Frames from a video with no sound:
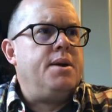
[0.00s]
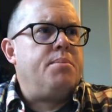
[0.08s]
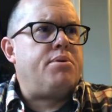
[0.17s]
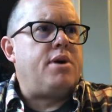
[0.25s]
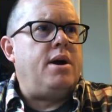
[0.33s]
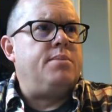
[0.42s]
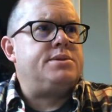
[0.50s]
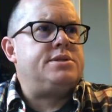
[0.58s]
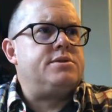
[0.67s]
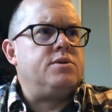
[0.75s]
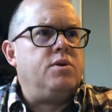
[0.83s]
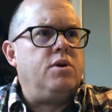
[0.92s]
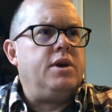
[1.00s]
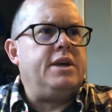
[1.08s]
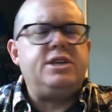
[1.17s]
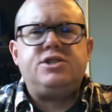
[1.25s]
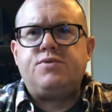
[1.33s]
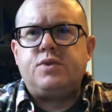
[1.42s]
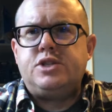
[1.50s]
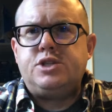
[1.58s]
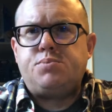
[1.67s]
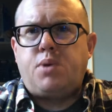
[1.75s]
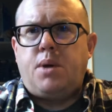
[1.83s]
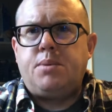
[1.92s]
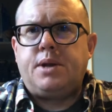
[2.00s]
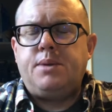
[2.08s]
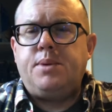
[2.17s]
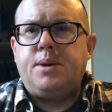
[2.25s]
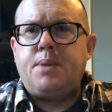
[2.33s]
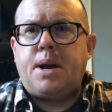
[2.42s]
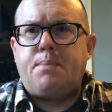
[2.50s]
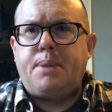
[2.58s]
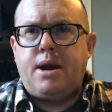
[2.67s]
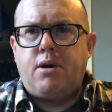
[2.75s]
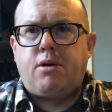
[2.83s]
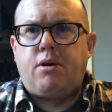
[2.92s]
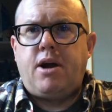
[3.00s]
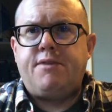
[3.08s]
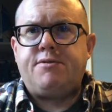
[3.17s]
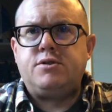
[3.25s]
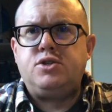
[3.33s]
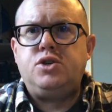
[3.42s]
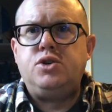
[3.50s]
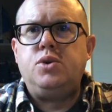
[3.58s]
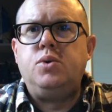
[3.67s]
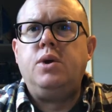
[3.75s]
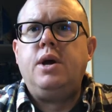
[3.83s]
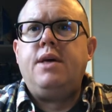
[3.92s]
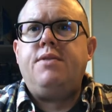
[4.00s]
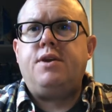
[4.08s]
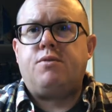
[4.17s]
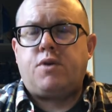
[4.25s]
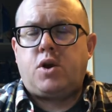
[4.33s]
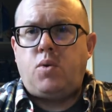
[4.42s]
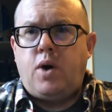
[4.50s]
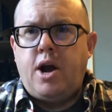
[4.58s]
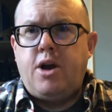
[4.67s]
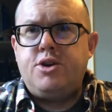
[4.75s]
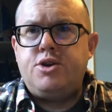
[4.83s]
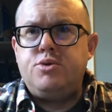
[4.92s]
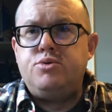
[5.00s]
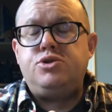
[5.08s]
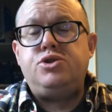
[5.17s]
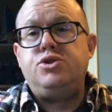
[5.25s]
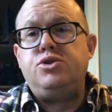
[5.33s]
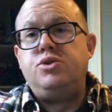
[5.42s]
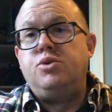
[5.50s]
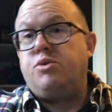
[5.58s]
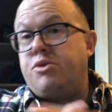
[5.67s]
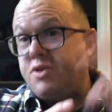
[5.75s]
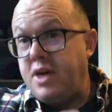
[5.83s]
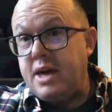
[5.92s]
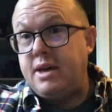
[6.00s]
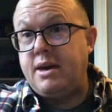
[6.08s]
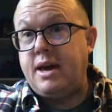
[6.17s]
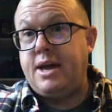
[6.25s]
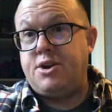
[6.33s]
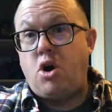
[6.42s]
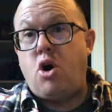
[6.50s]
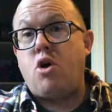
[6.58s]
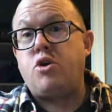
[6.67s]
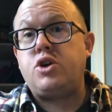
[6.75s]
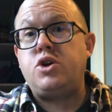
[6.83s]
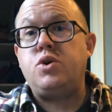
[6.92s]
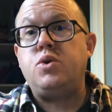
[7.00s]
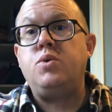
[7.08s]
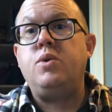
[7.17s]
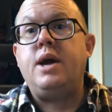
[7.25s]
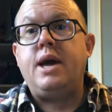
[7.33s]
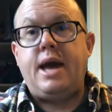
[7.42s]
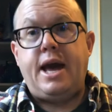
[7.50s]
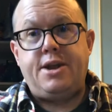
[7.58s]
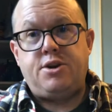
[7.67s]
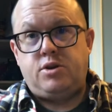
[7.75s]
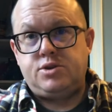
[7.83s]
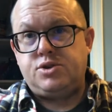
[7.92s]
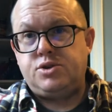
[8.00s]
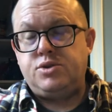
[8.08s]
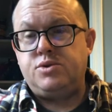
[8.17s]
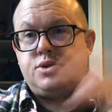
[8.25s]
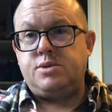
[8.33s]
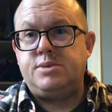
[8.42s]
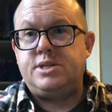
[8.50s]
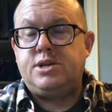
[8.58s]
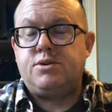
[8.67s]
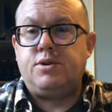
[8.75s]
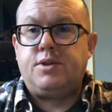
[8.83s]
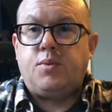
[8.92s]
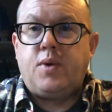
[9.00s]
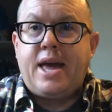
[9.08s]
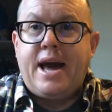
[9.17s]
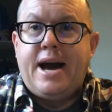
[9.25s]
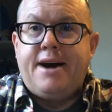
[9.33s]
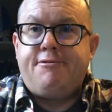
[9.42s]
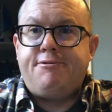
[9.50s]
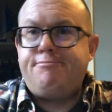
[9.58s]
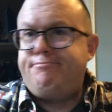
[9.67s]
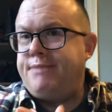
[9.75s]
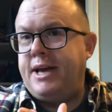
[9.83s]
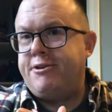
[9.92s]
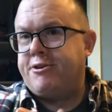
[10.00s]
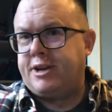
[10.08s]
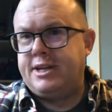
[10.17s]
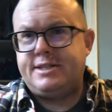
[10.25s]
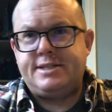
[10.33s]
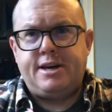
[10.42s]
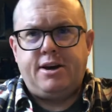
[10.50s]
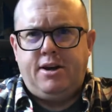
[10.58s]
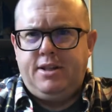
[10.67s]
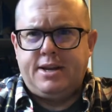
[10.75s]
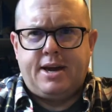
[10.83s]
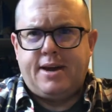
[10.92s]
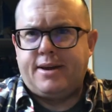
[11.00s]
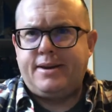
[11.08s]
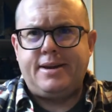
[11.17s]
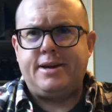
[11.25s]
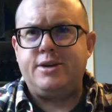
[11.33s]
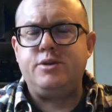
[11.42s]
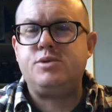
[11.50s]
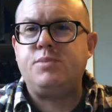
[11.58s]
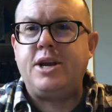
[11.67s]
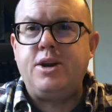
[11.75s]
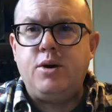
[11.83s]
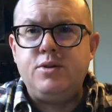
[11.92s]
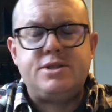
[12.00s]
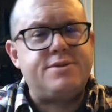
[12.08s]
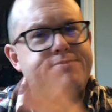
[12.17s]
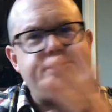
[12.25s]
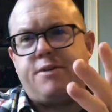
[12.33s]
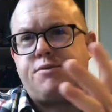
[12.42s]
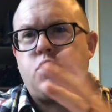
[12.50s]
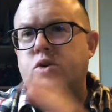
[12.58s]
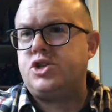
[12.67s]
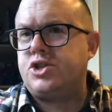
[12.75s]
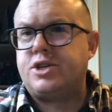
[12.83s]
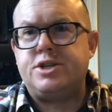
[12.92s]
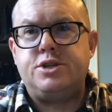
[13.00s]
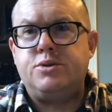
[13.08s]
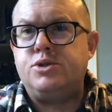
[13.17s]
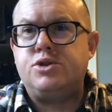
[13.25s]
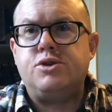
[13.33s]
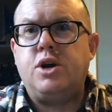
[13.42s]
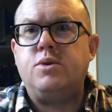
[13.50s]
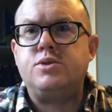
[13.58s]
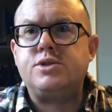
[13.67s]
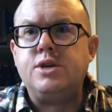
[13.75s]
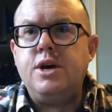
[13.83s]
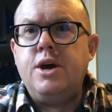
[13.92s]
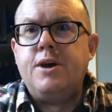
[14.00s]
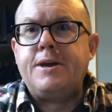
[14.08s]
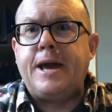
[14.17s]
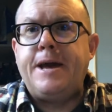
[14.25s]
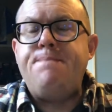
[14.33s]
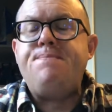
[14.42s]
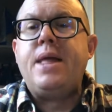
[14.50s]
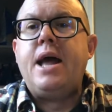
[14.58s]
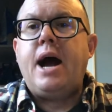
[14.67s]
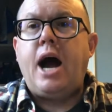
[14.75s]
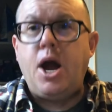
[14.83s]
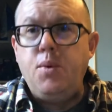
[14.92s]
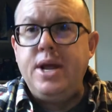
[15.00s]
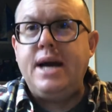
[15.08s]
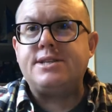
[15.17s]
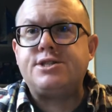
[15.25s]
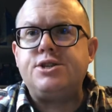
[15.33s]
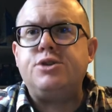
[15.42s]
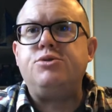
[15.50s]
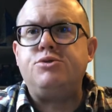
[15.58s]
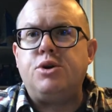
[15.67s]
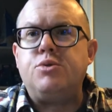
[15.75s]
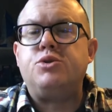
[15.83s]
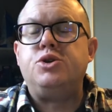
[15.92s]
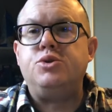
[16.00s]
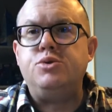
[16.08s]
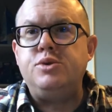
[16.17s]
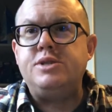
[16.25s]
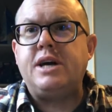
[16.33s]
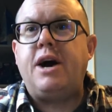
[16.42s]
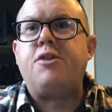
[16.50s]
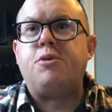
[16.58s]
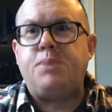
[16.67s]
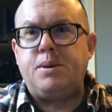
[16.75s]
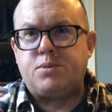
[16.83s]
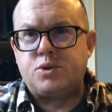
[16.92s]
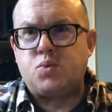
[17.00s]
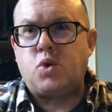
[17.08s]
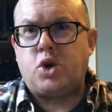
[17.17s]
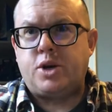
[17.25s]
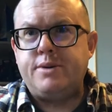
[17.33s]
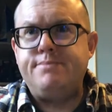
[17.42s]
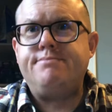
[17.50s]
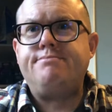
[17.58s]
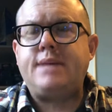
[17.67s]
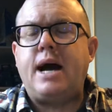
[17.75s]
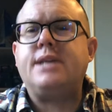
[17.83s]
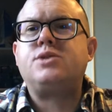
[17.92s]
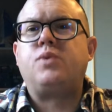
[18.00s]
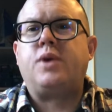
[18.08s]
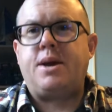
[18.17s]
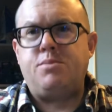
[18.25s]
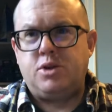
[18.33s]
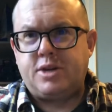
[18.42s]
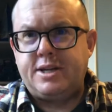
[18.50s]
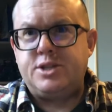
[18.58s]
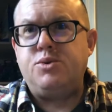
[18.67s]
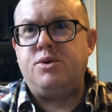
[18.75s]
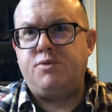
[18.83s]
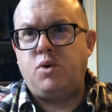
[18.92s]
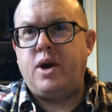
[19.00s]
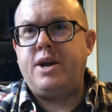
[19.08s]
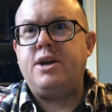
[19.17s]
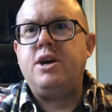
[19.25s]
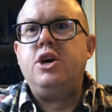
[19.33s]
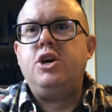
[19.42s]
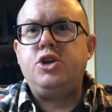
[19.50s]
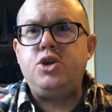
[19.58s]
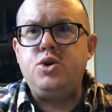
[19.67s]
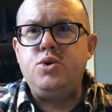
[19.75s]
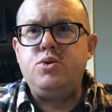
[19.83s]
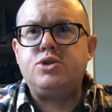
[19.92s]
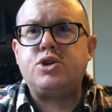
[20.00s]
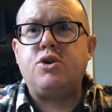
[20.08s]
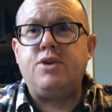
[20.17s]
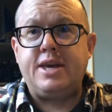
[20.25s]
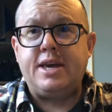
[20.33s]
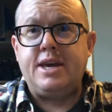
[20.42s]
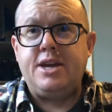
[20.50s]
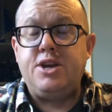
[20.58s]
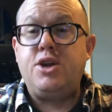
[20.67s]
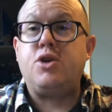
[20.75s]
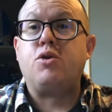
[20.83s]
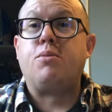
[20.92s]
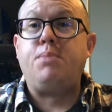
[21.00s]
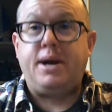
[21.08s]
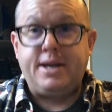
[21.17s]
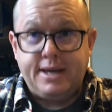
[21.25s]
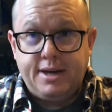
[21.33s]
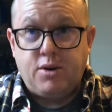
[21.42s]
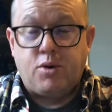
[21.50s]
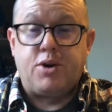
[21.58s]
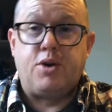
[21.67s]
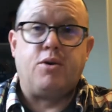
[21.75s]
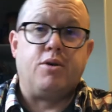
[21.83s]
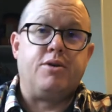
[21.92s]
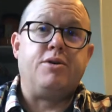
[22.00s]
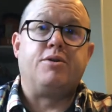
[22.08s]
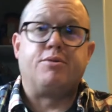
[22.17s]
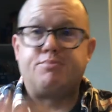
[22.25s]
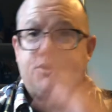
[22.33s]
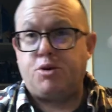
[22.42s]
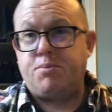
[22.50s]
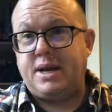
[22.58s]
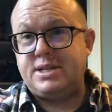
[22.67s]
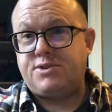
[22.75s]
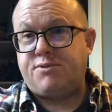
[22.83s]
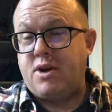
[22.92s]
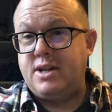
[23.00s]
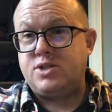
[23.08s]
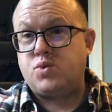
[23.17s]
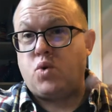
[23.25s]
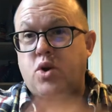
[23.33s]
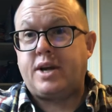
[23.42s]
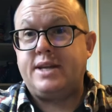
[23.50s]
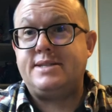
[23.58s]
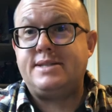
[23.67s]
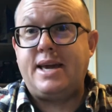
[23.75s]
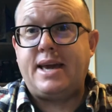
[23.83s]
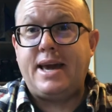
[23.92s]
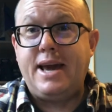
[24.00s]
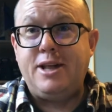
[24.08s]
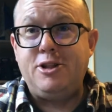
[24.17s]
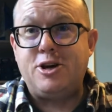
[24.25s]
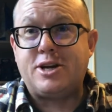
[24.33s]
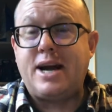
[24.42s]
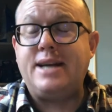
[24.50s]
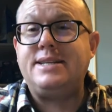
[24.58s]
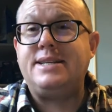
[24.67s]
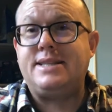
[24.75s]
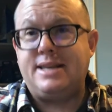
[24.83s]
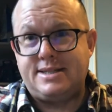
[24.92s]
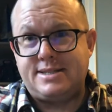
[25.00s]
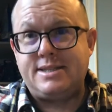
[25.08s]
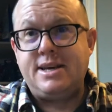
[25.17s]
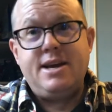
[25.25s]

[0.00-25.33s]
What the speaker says: prompts, each of which is probably going to be about a paragraph or two that require you to think and argue and also use the material that we have. And you're going to say, Holiday, can I use my notes? Of course you're going to use your notes. Okay. I would ask that you don't use other people's work. That's what I'm looking to avoid. You turning in your buddy or your best friend's work and saying, hey, look, I did this.